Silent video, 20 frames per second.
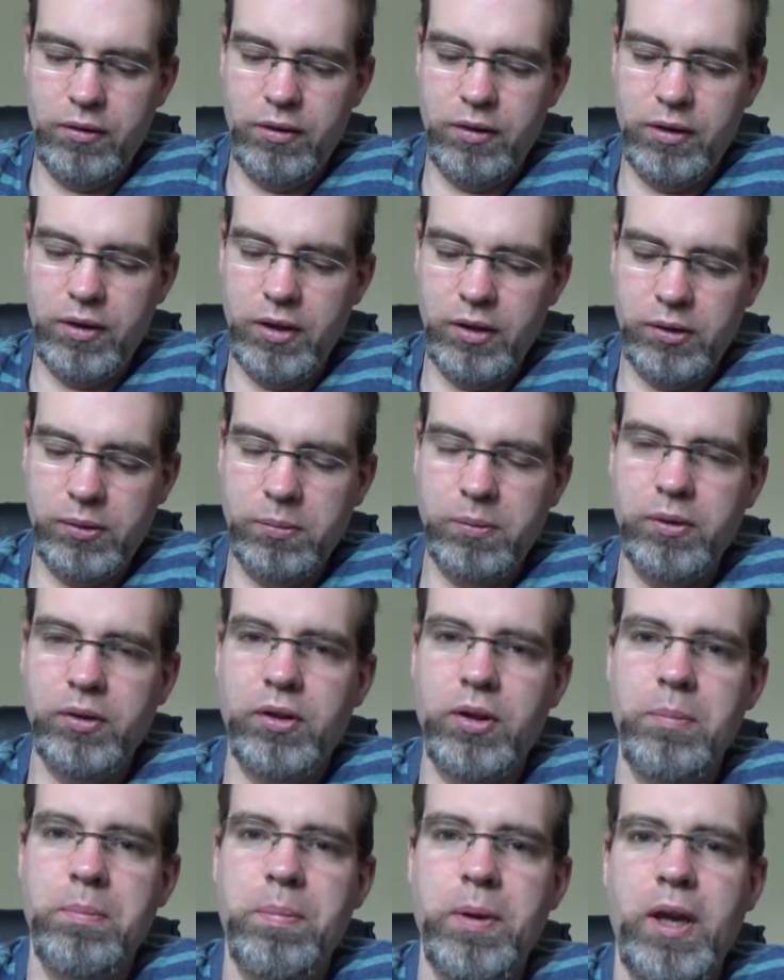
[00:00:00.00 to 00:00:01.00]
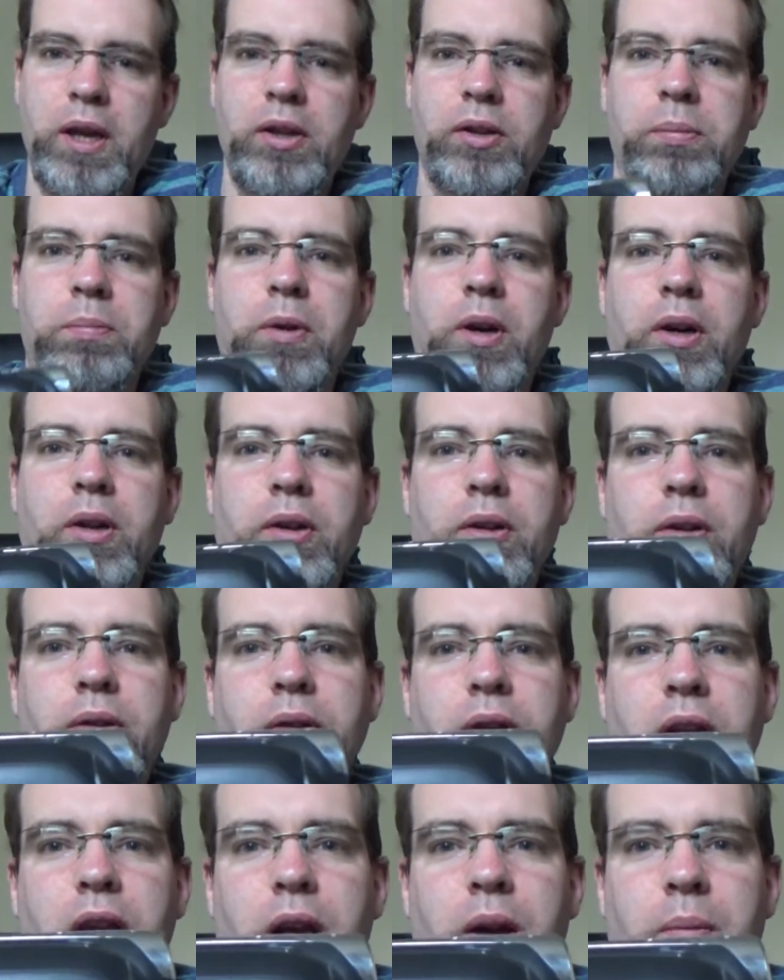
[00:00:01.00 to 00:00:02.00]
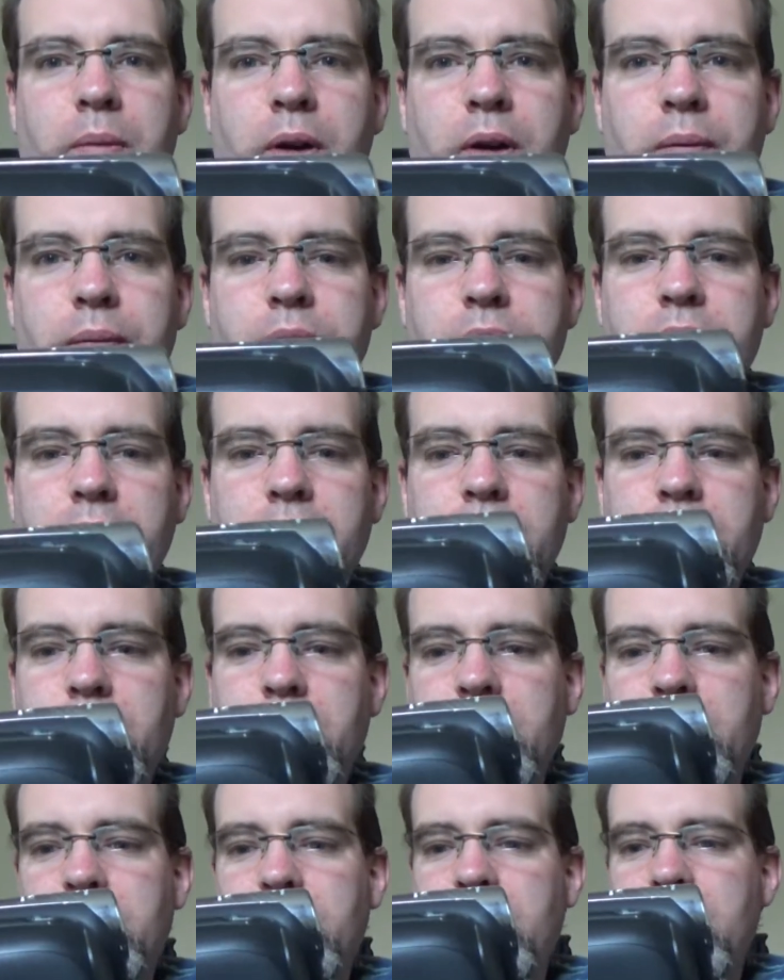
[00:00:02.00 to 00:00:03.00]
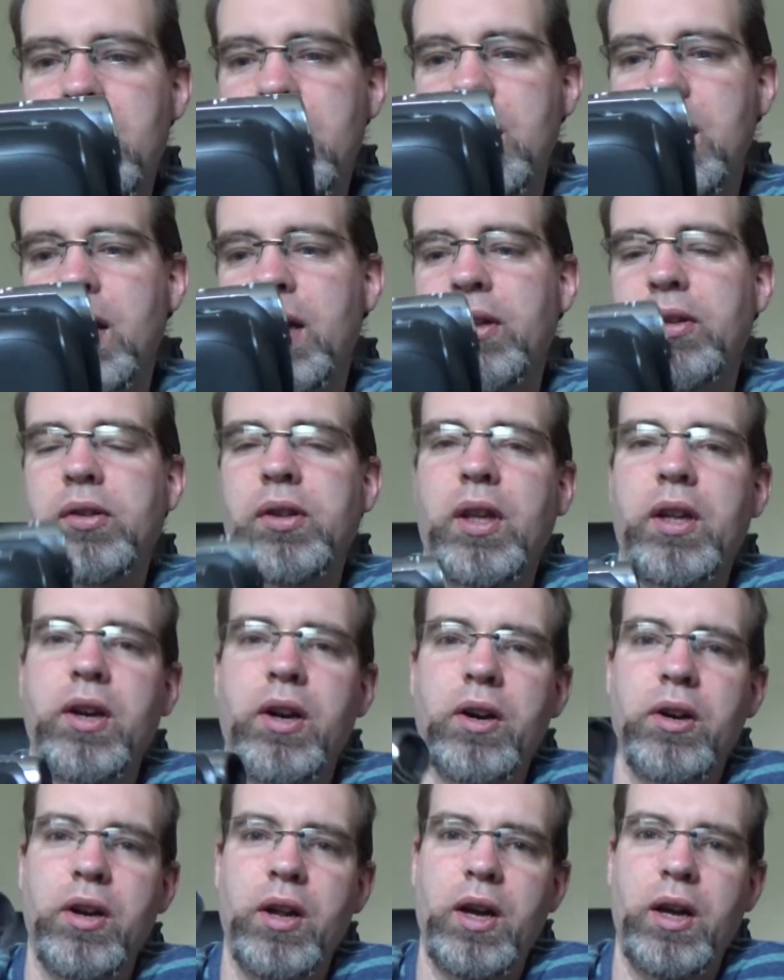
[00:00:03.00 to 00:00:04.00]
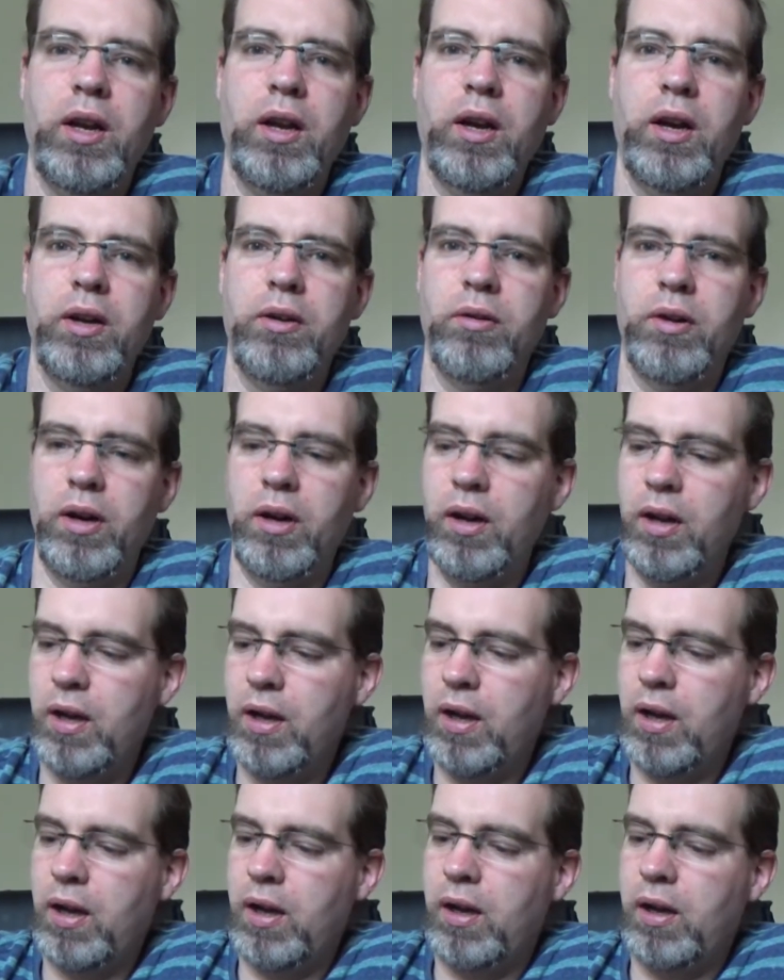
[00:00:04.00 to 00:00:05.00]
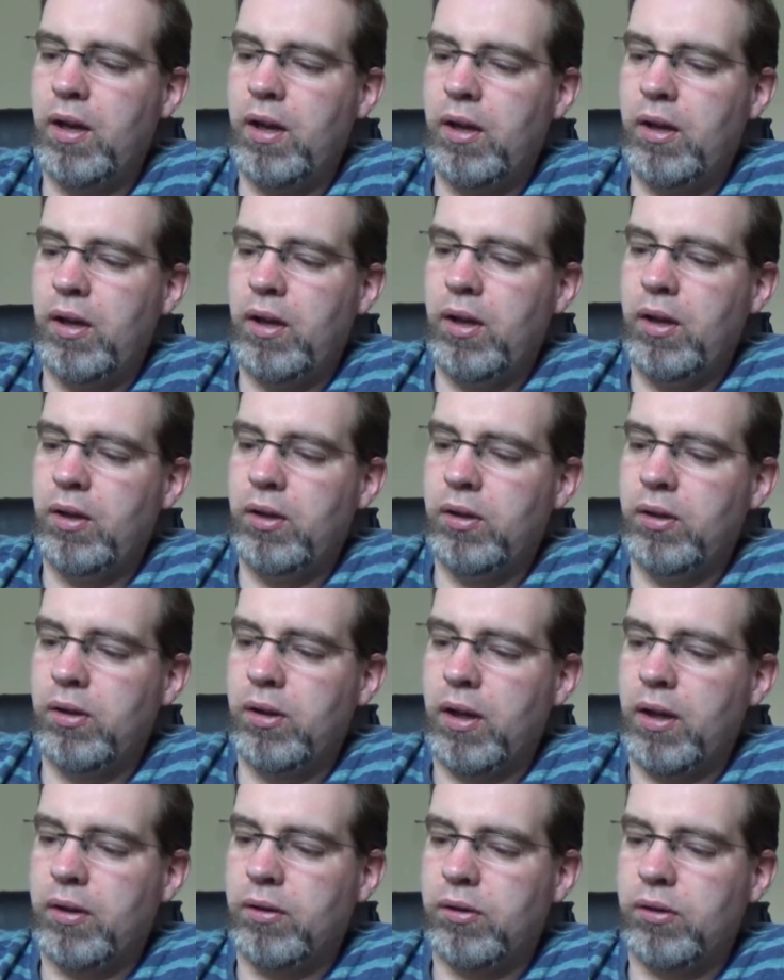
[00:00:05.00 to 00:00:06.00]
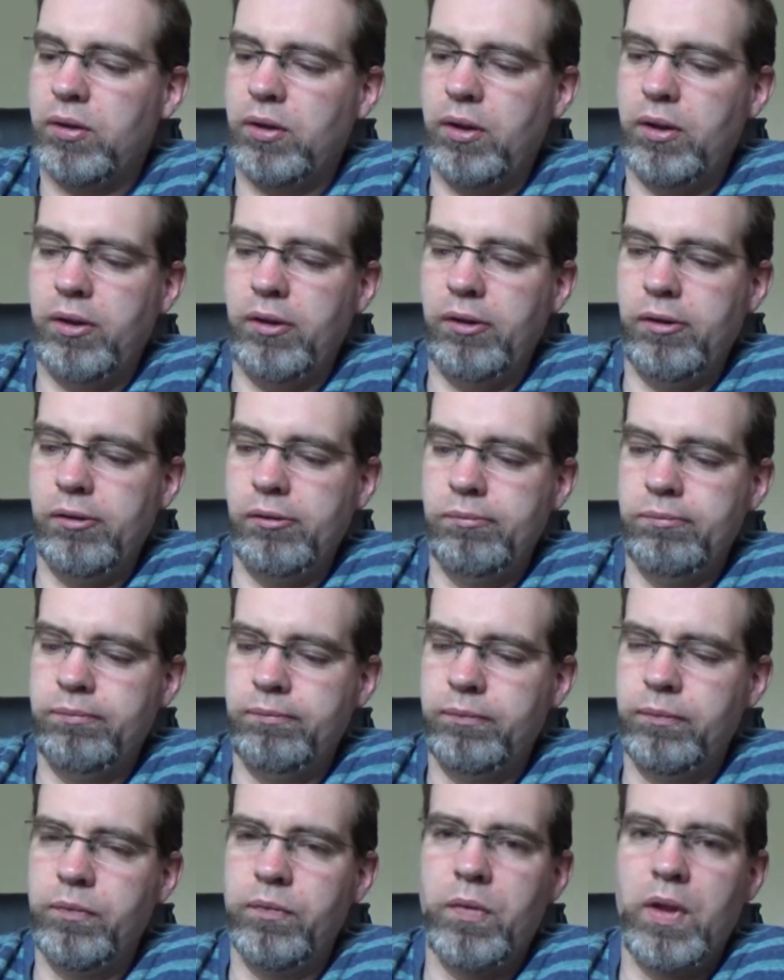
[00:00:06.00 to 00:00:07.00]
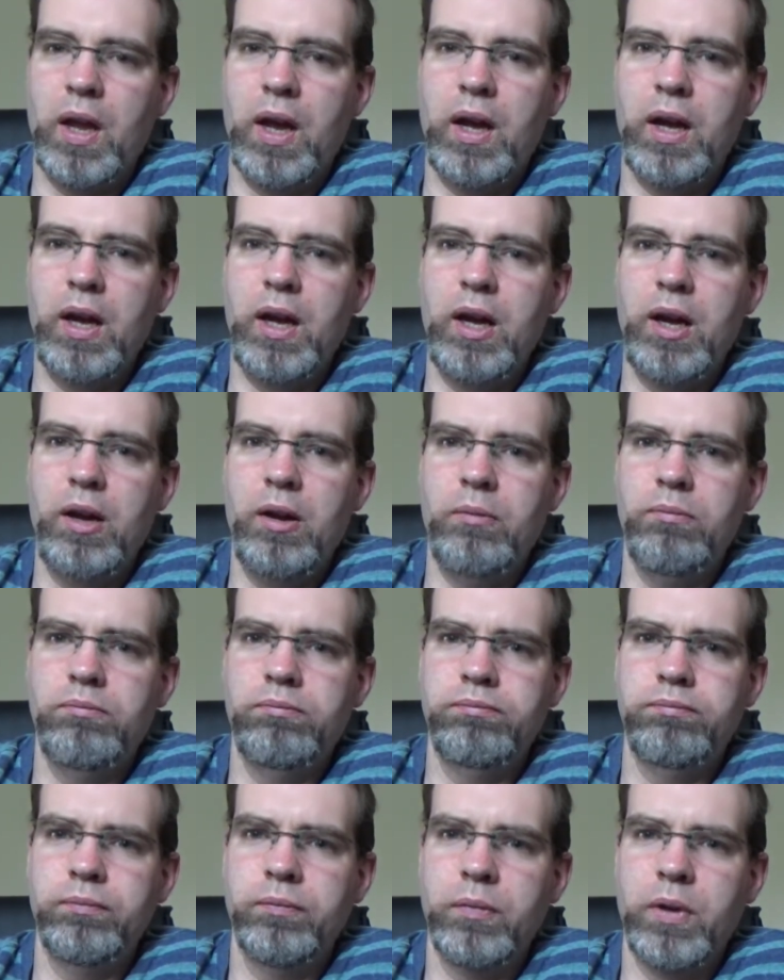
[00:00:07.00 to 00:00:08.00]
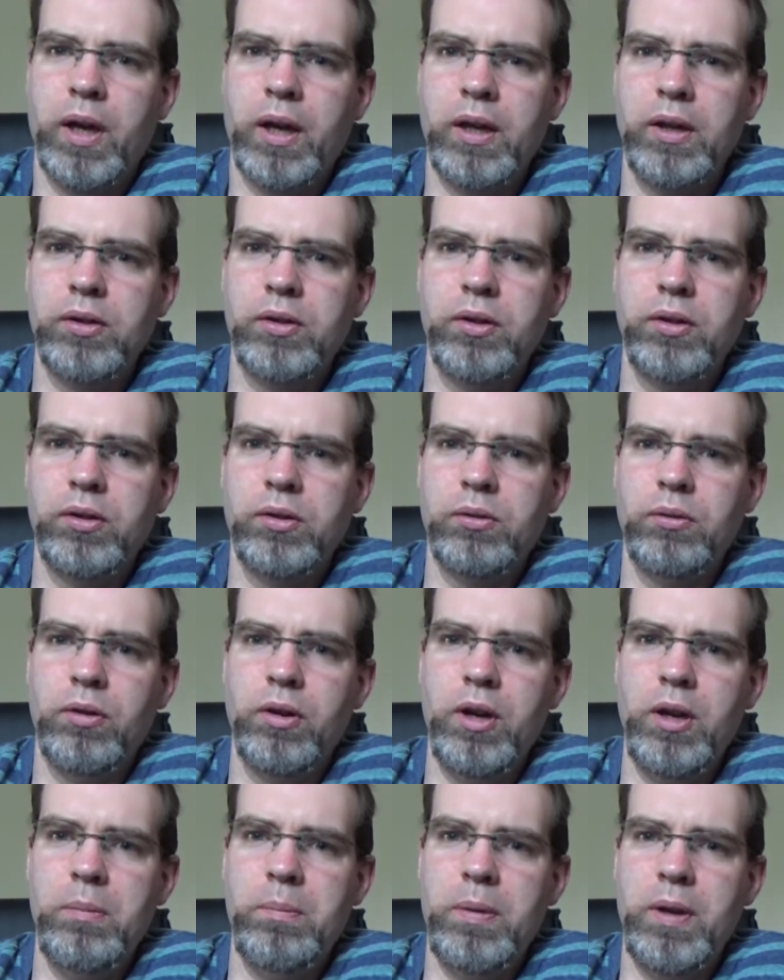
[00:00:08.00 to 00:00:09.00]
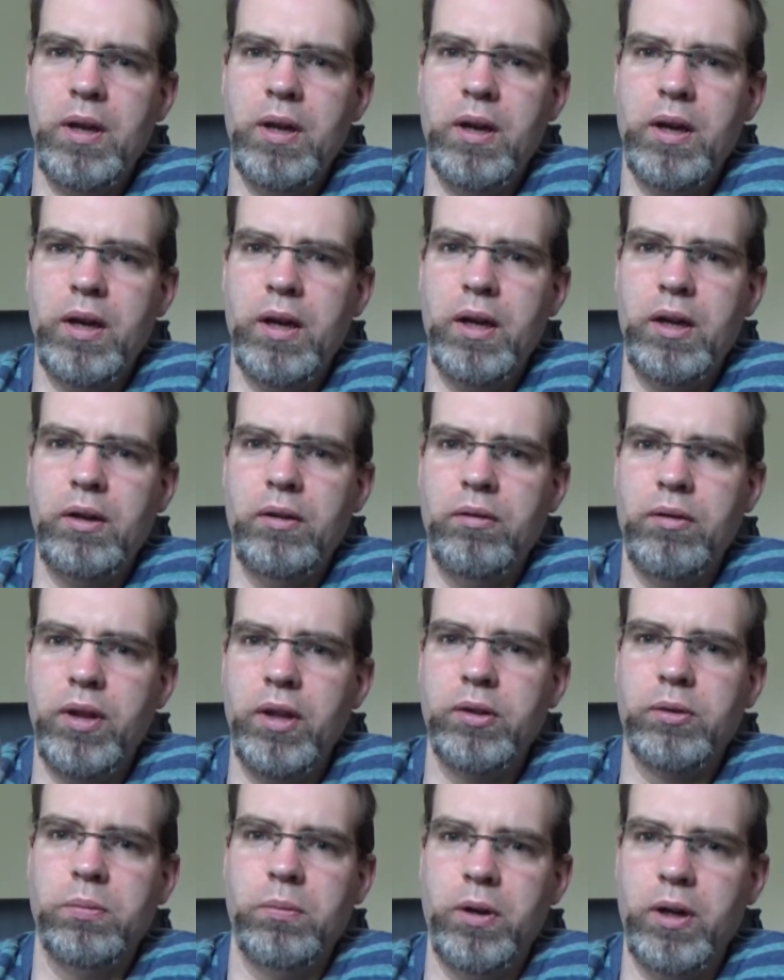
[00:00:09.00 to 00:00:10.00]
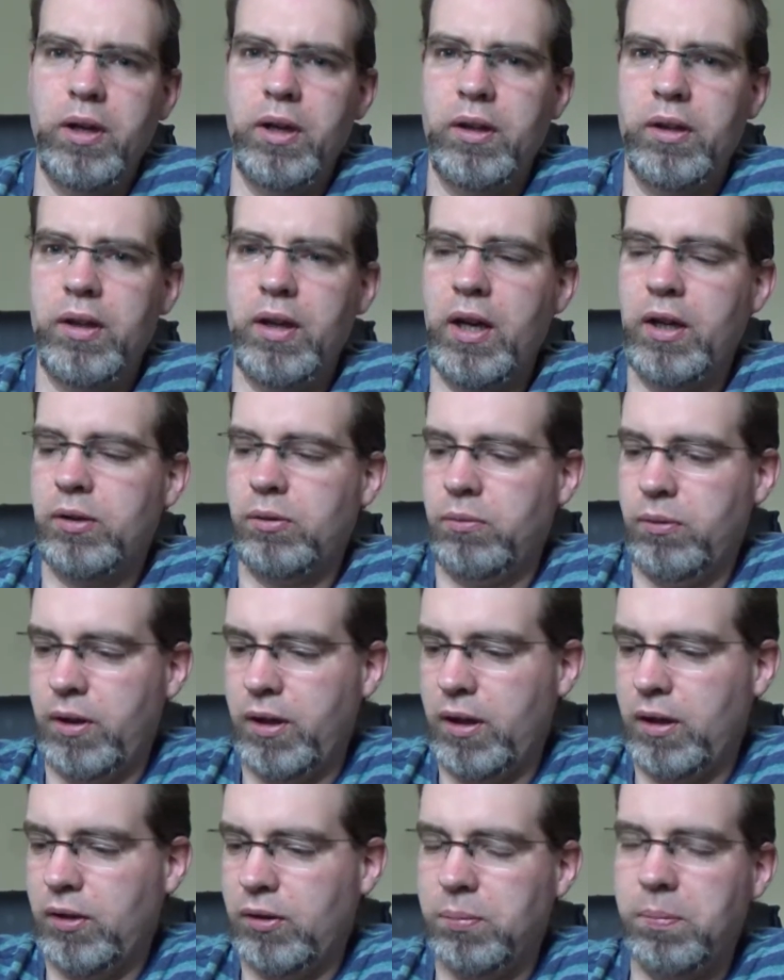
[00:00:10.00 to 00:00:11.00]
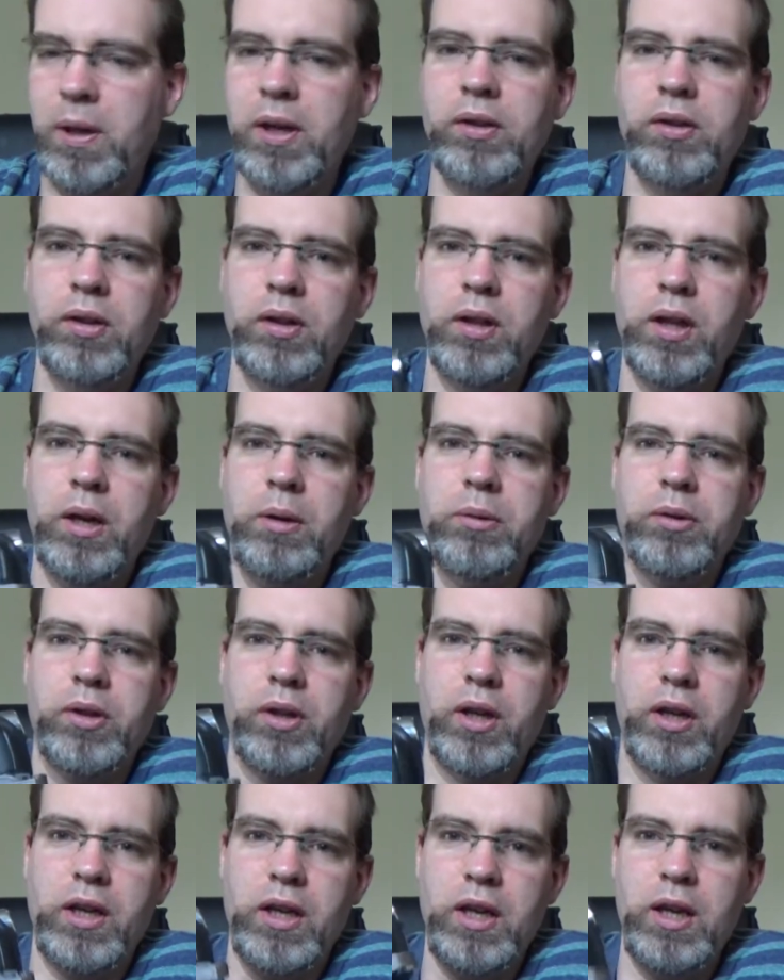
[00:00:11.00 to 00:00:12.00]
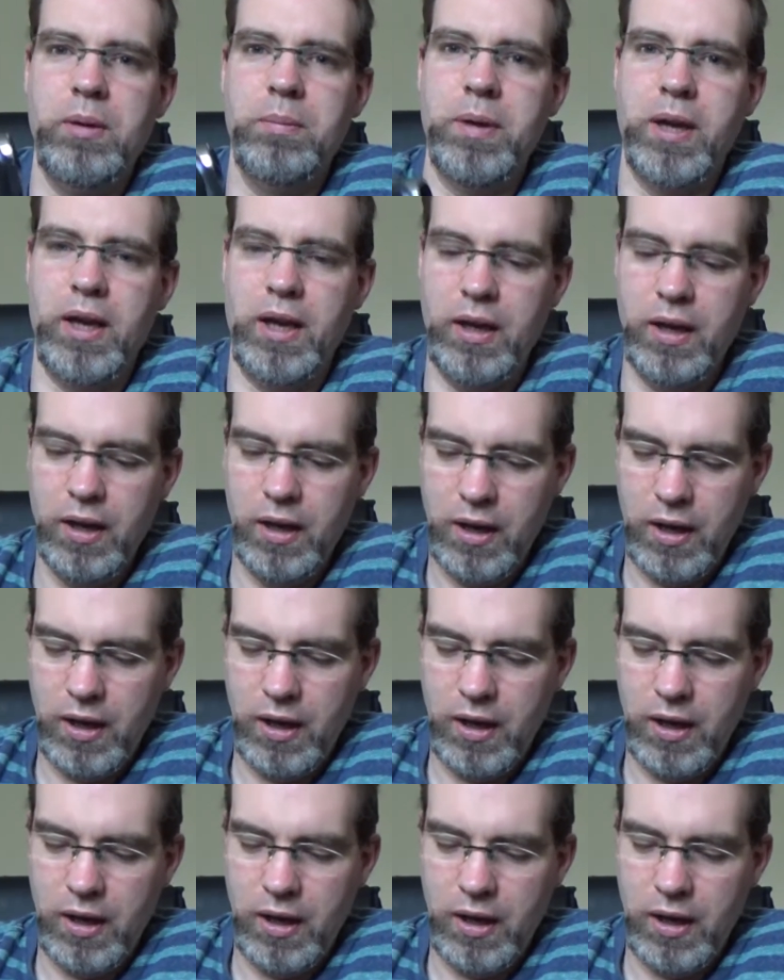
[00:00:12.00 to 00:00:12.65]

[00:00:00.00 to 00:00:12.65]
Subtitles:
This was the base model camera. This was the ZR900. So, I guess the story behind this one and the next one is basically I was on eBay